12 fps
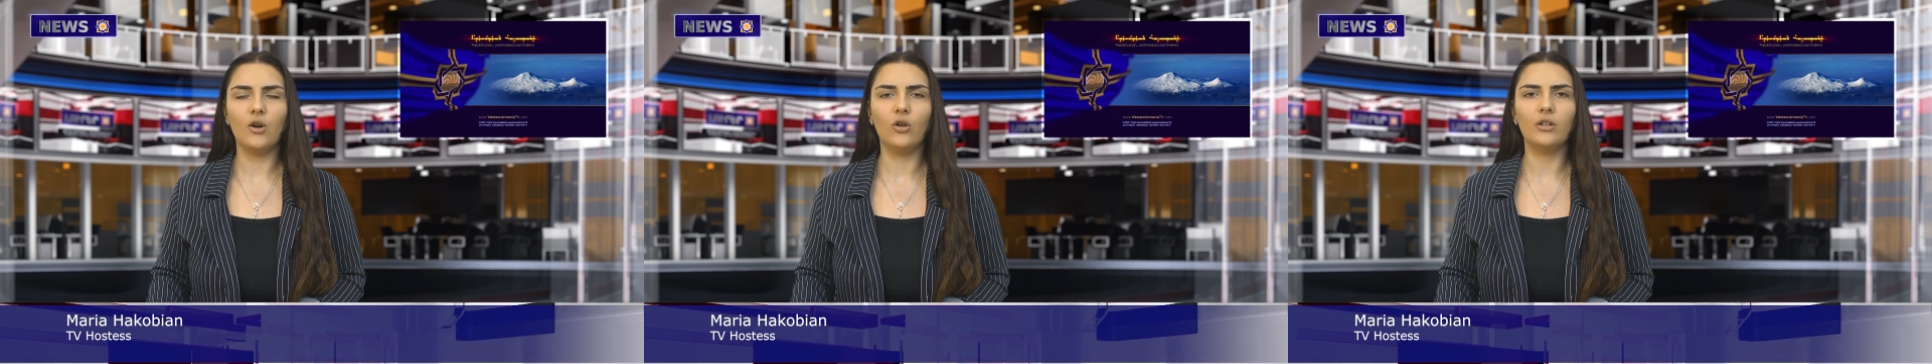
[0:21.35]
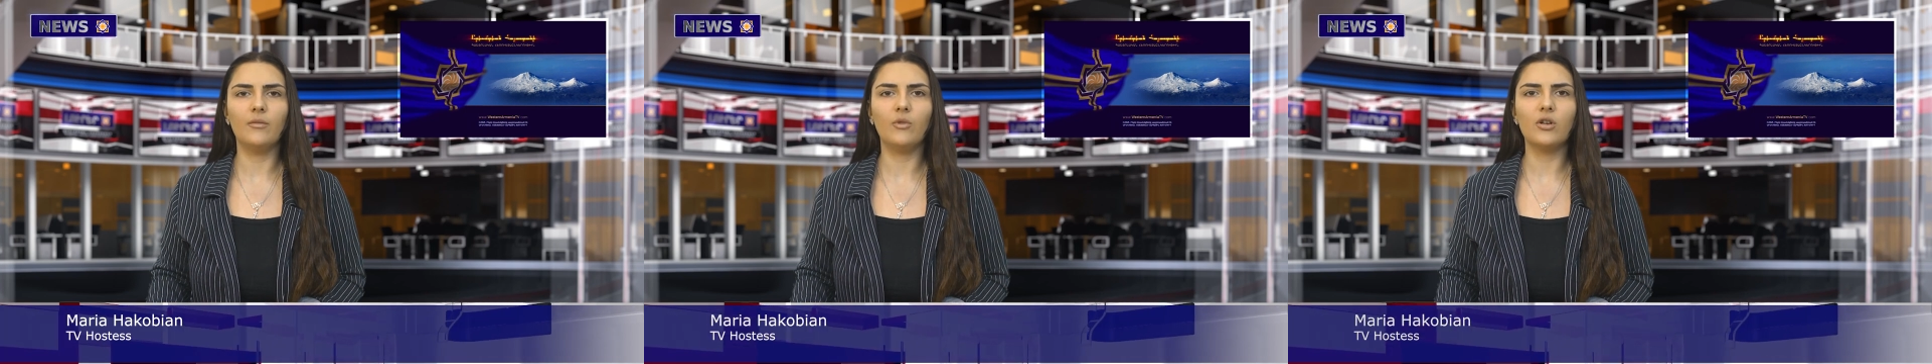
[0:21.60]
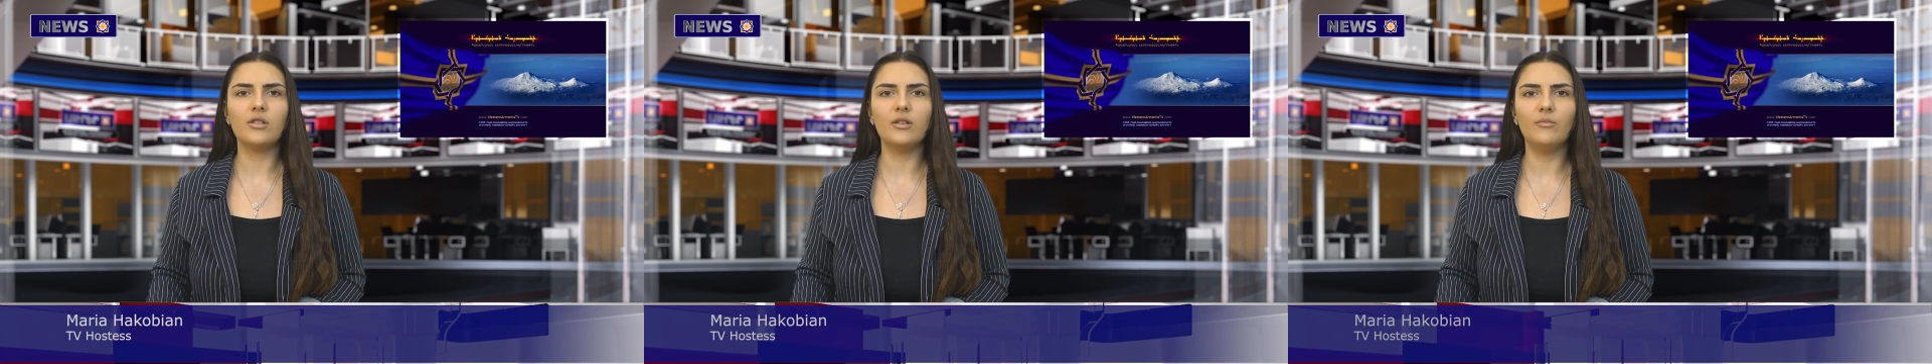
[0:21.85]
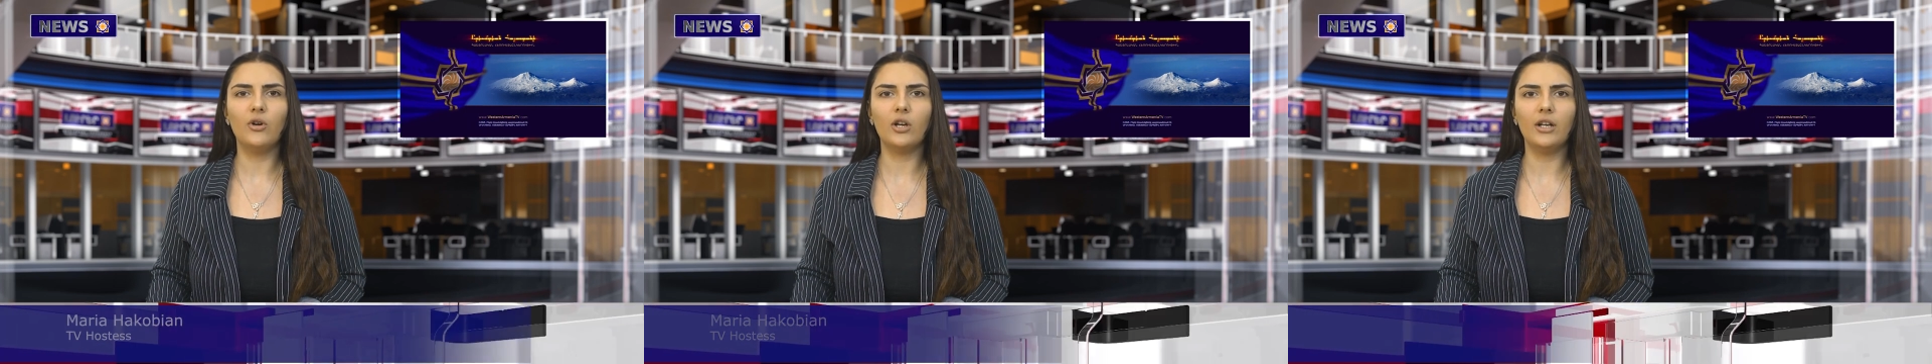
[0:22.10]
all the most
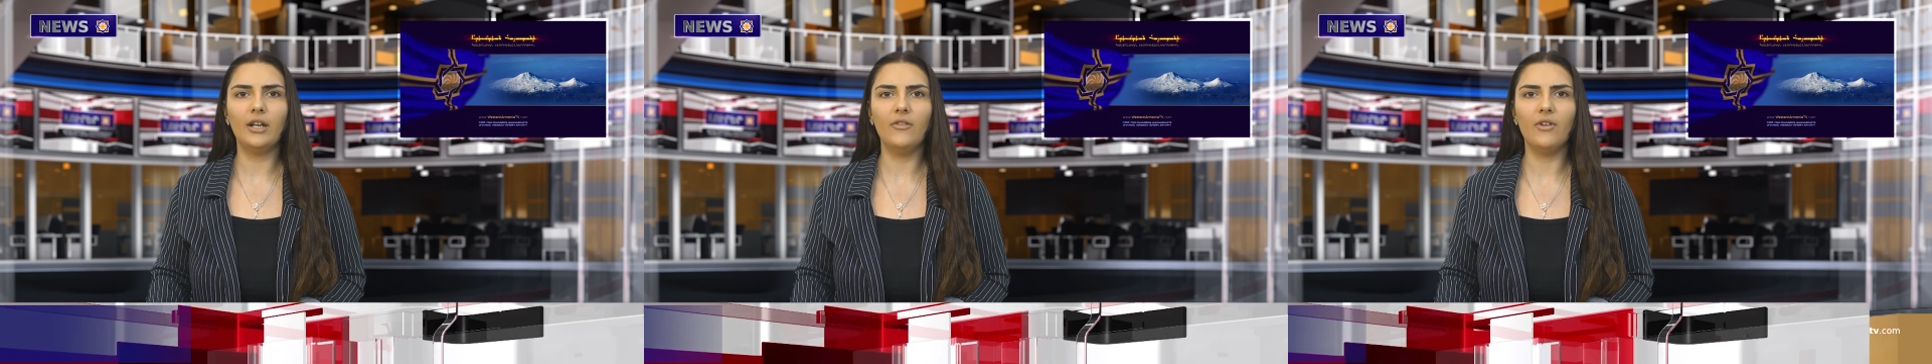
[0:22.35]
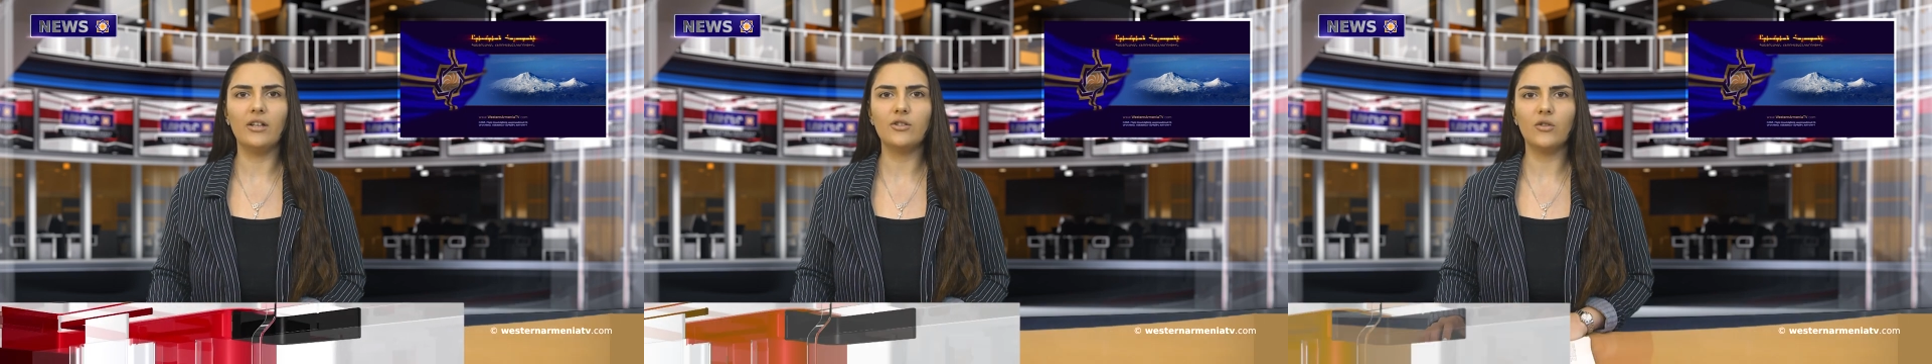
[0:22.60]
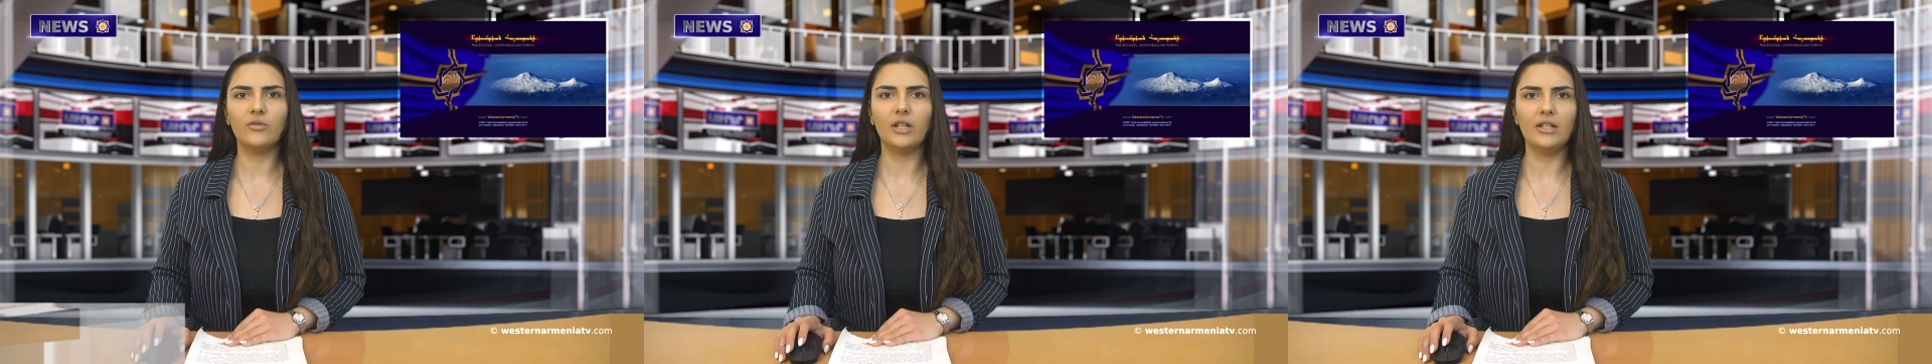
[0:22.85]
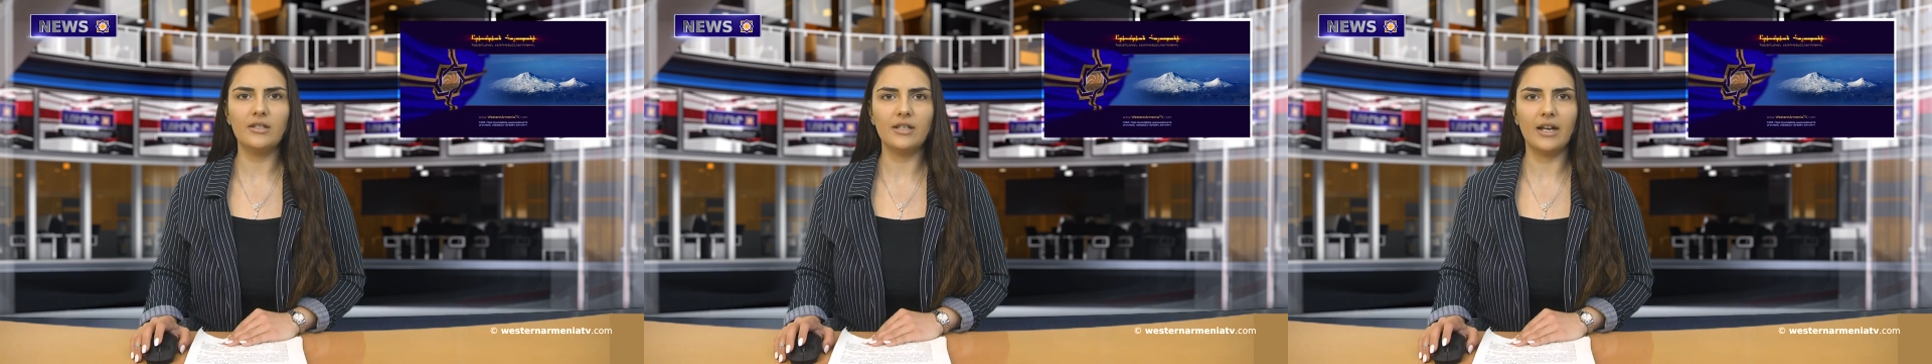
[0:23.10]
important events of
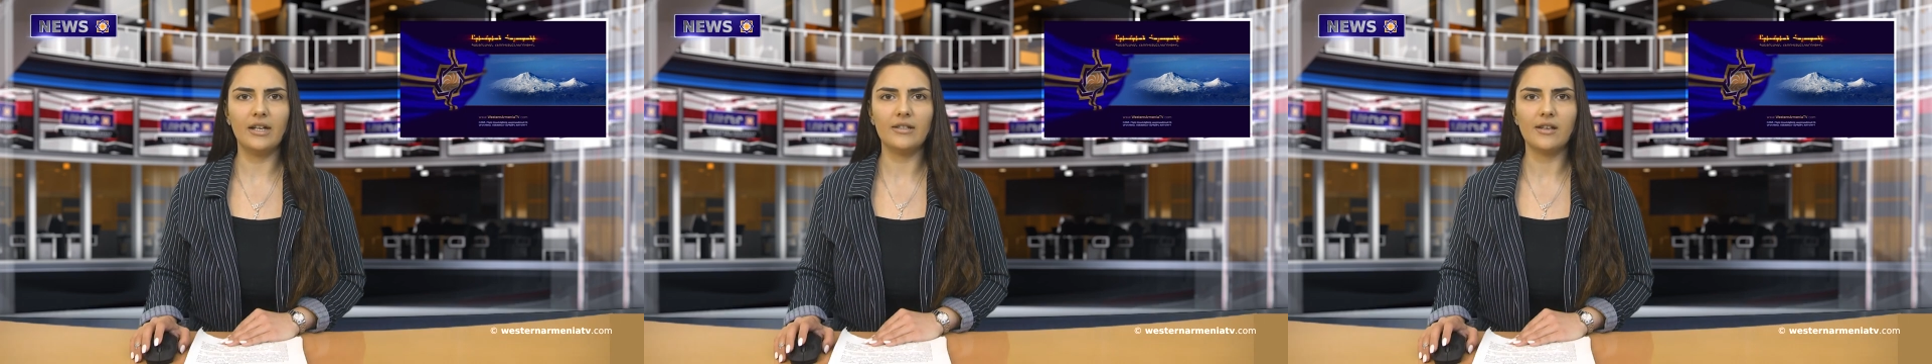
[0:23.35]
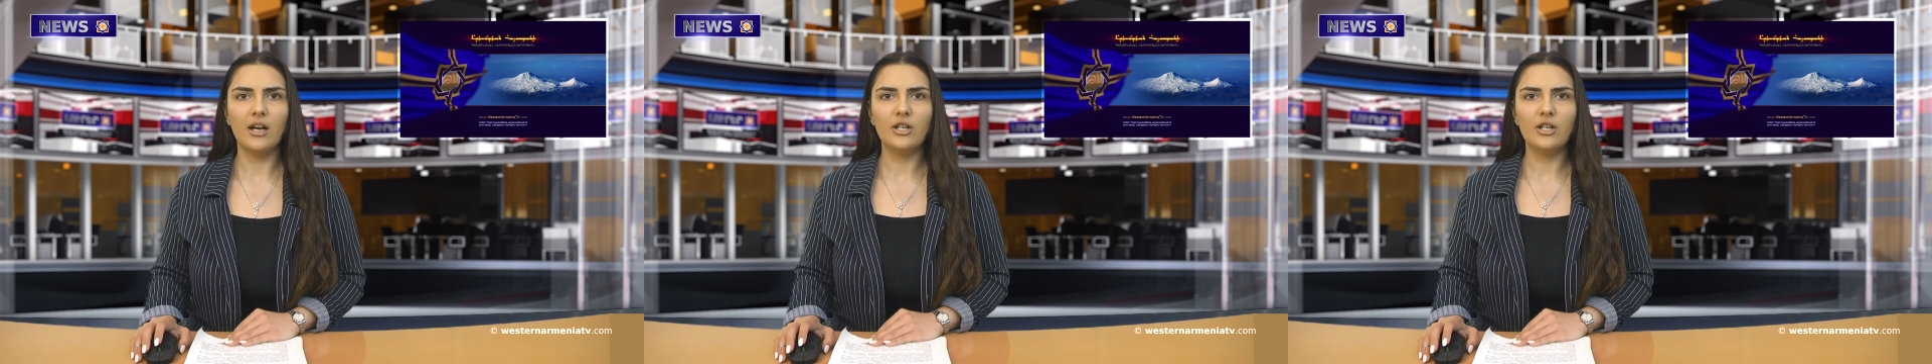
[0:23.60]
these days.